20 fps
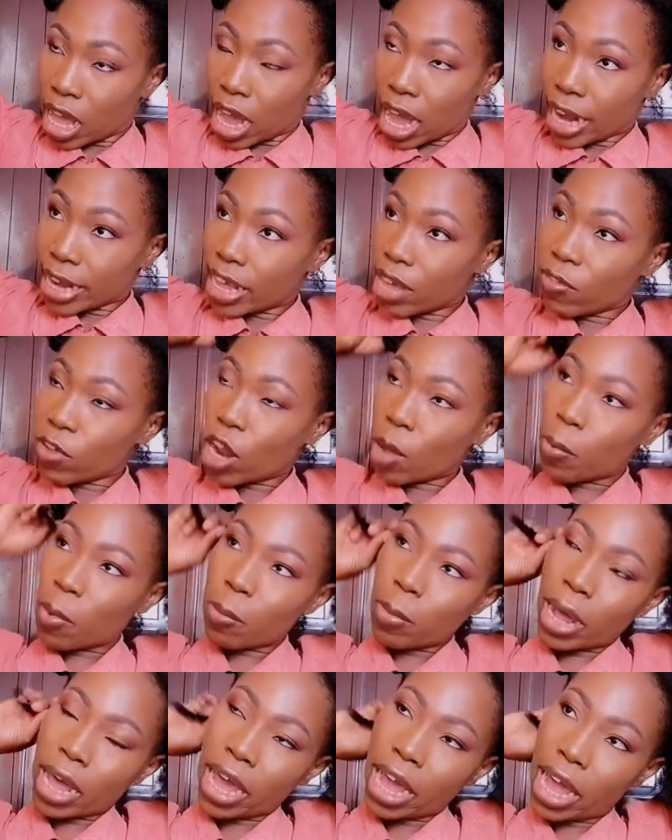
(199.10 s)
I'd given up
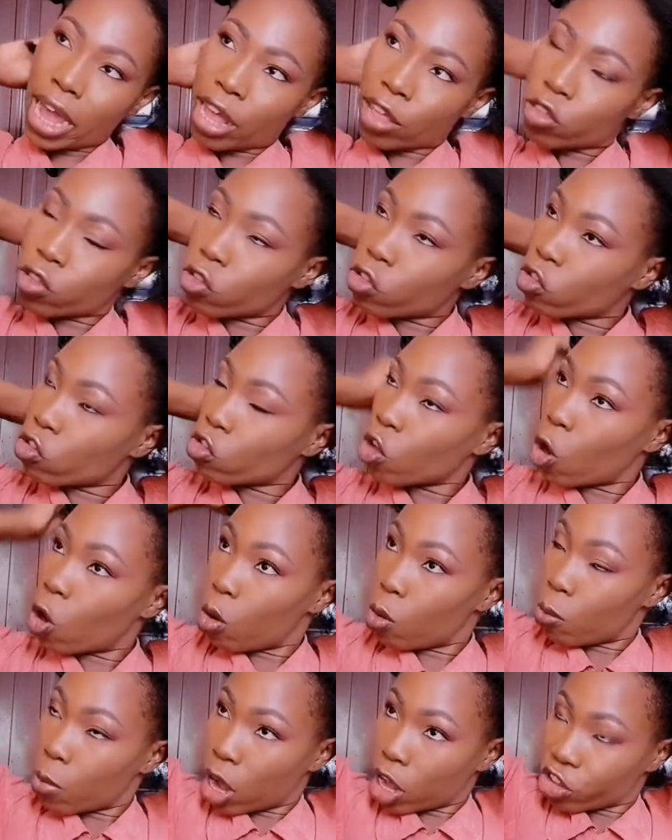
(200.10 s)
on my hair
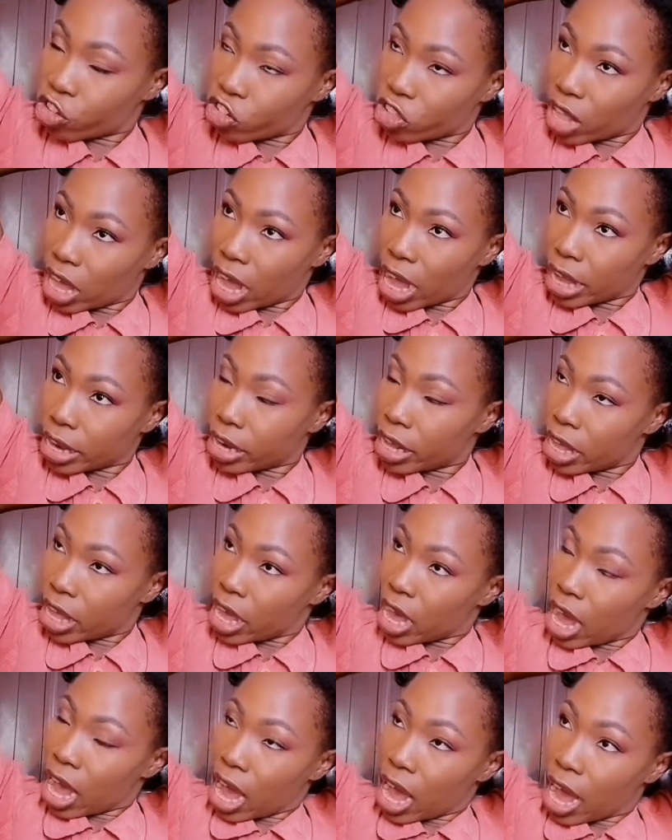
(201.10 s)
so much that
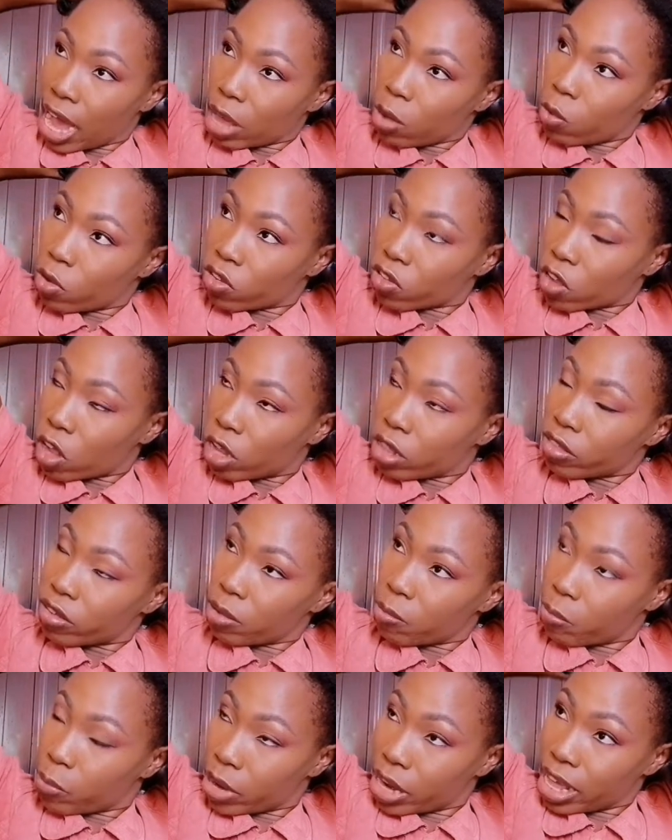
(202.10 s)
I was
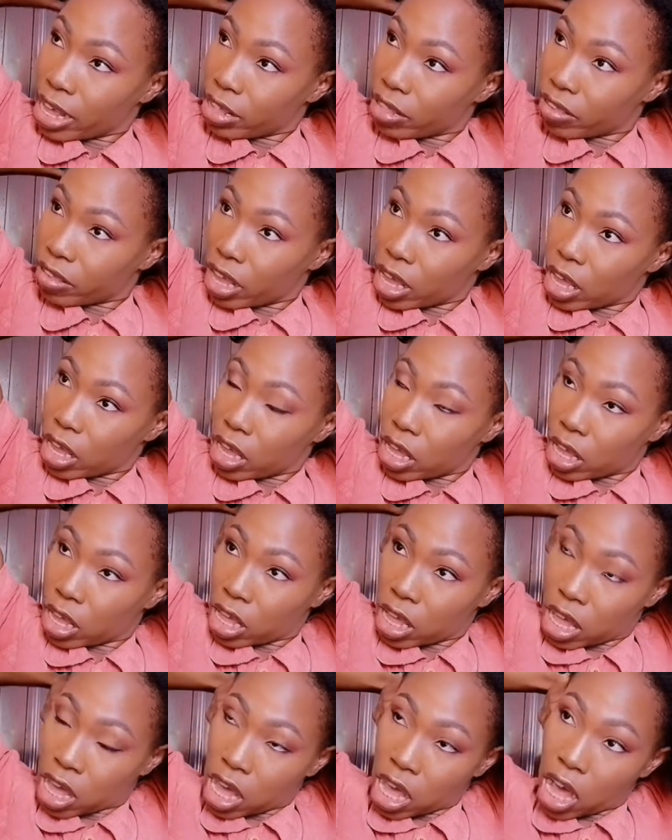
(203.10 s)

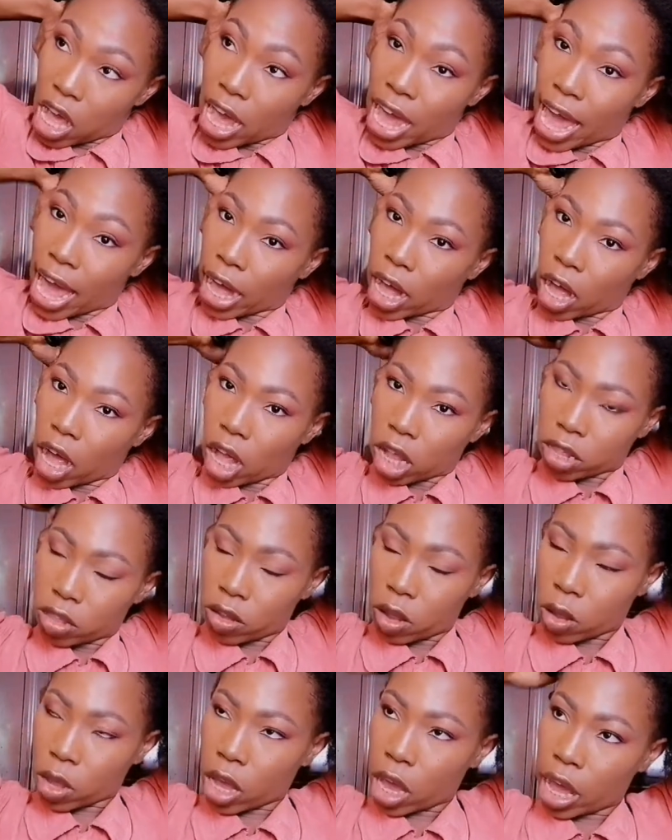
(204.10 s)
contemplating a haircut.
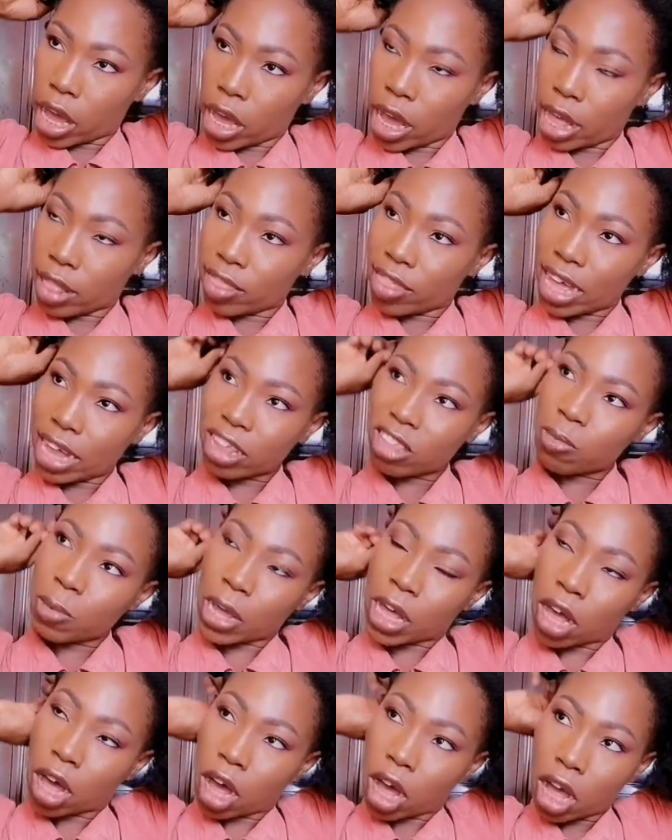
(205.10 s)
Okay, and that is
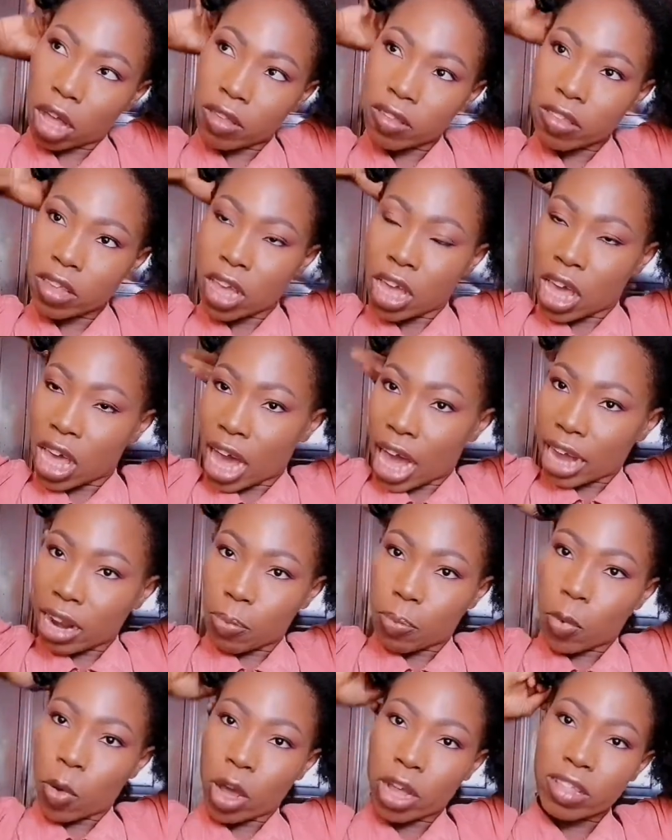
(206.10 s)
because at
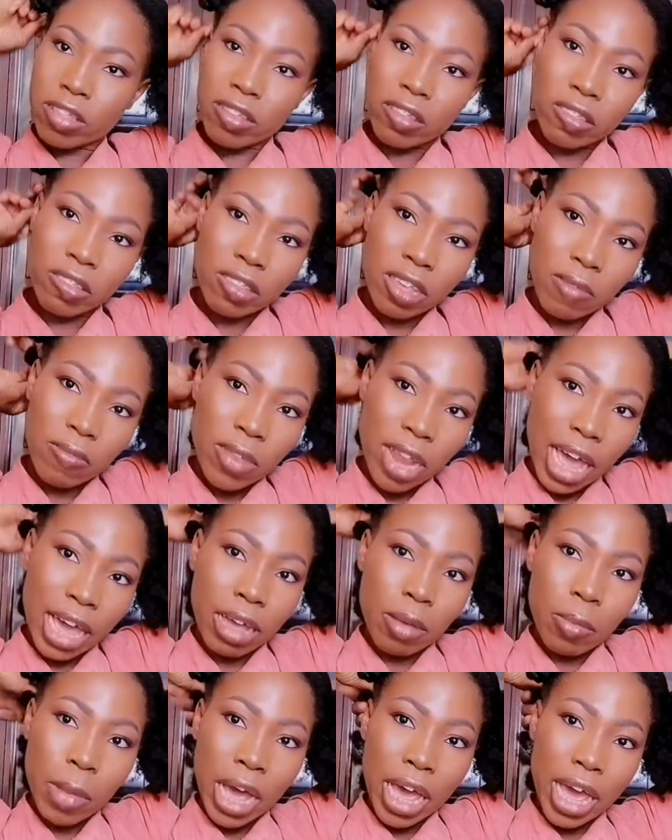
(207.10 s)
a point it seemed
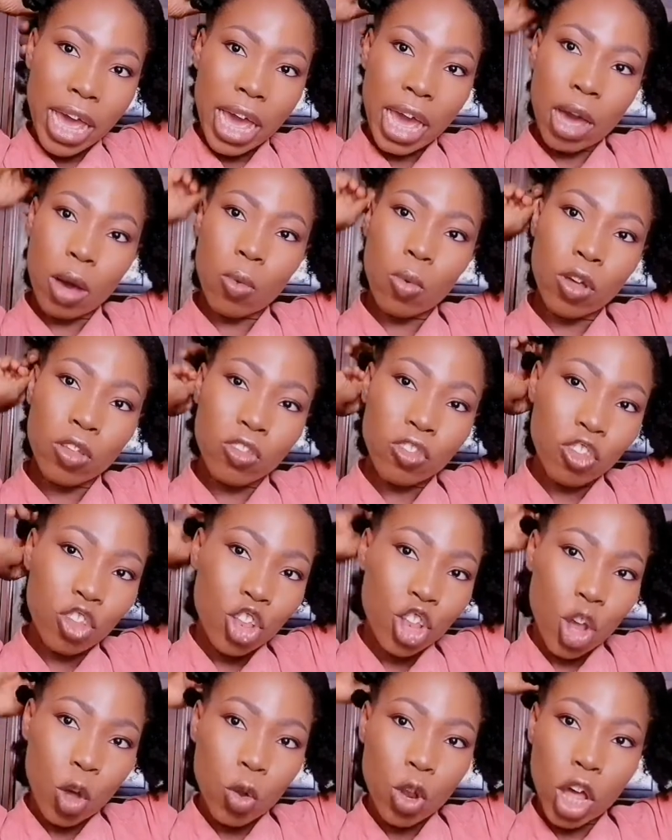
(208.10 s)
like my hair was
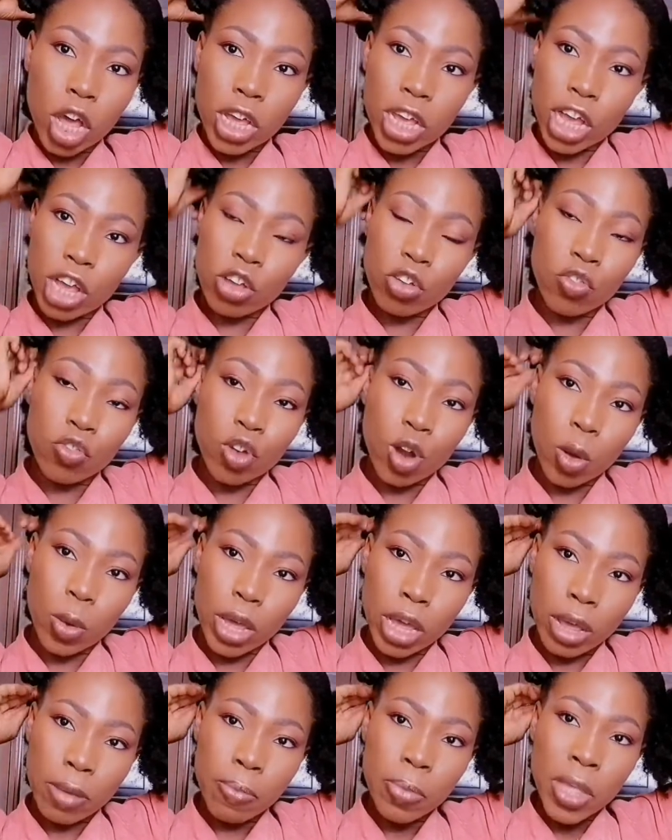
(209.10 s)
no longer
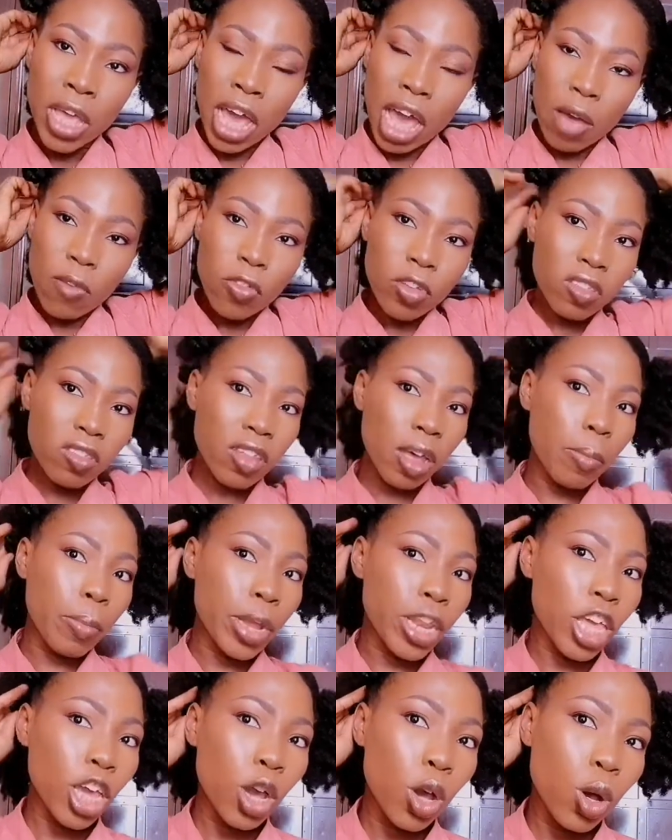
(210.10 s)
growing, and for
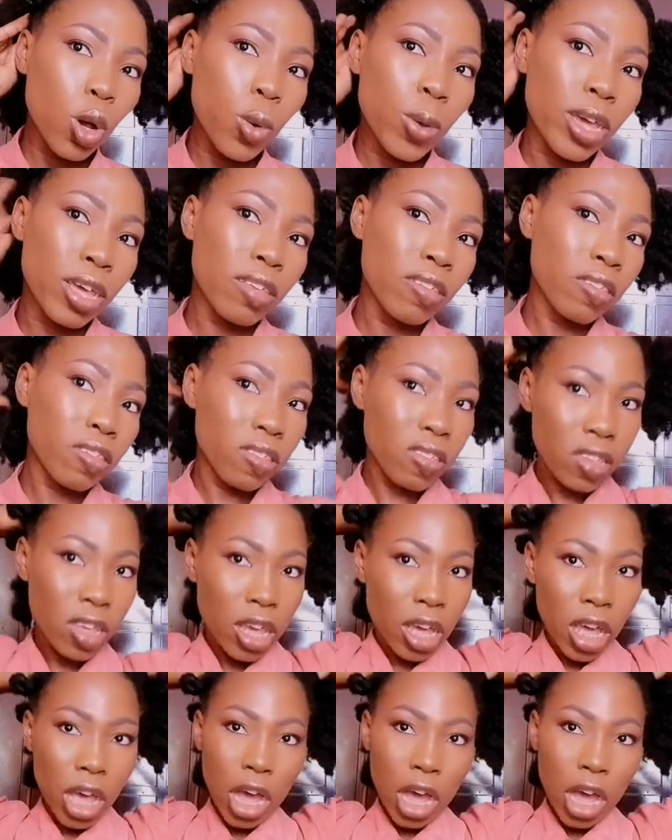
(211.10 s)
somebody who is